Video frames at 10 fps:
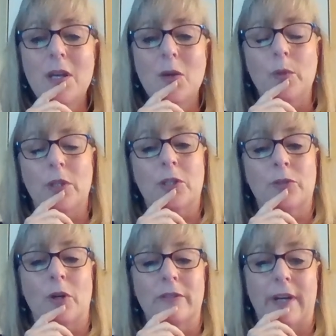when the
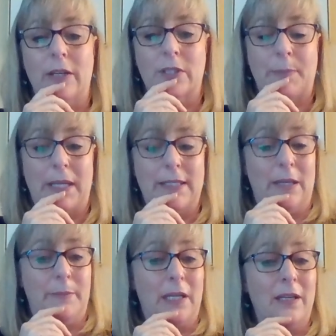coronavirus
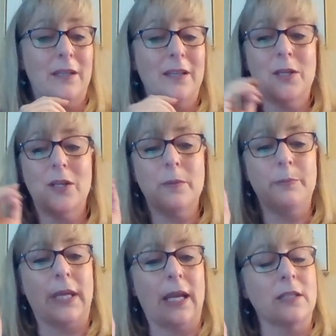pandemic
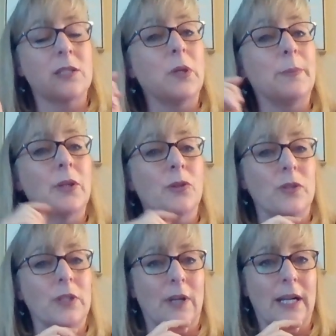began sweeping through
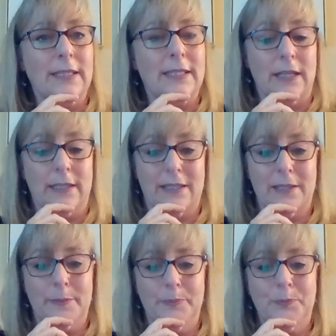the United States.